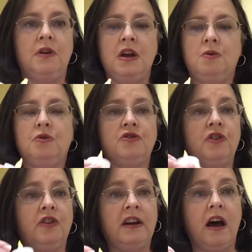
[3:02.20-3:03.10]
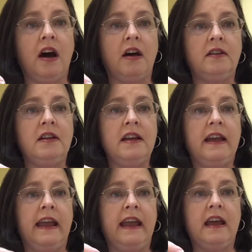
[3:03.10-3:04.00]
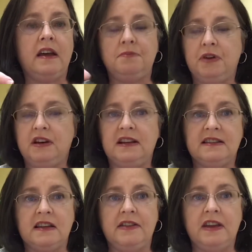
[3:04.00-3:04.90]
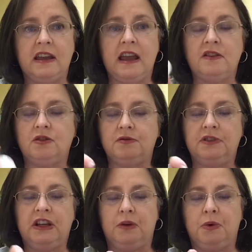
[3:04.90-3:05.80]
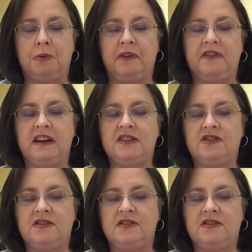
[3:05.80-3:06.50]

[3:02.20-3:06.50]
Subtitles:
we'll turn it on and put it inside the candle, when we're finished.